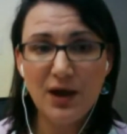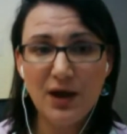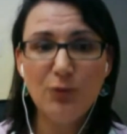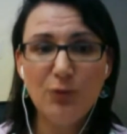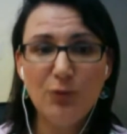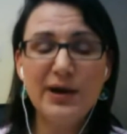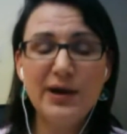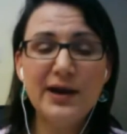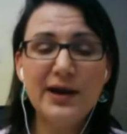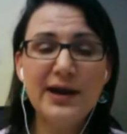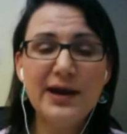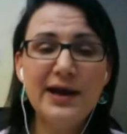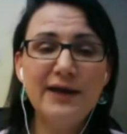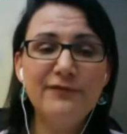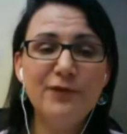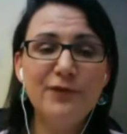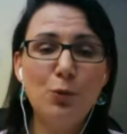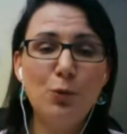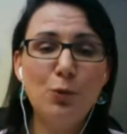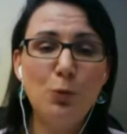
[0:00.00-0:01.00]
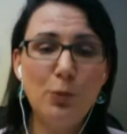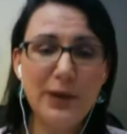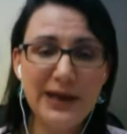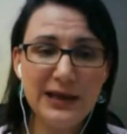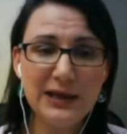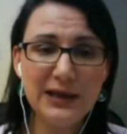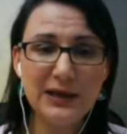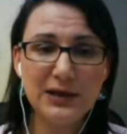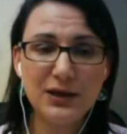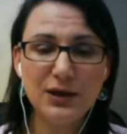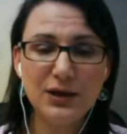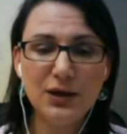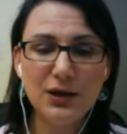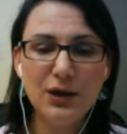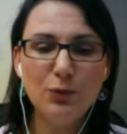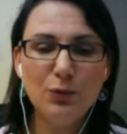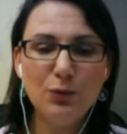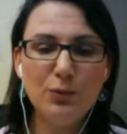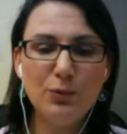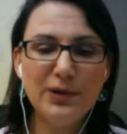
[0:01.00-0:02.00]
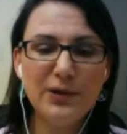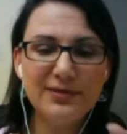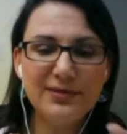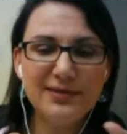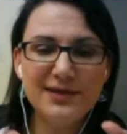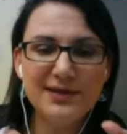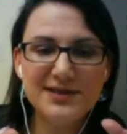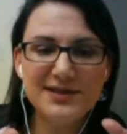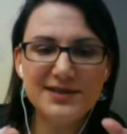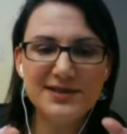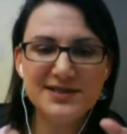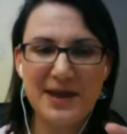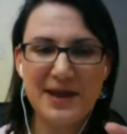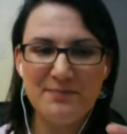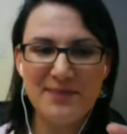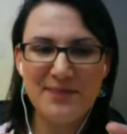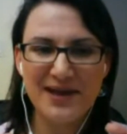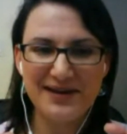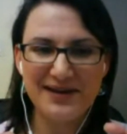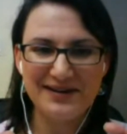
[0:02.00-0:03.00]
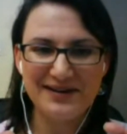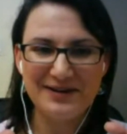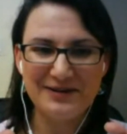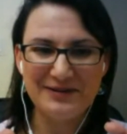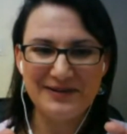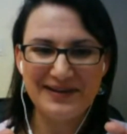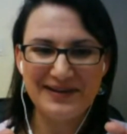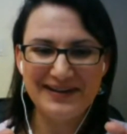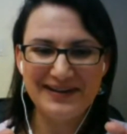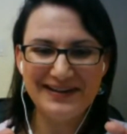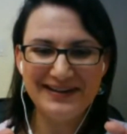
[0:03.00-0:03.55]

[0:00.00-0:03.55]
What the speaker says: when I have a week with this embed code?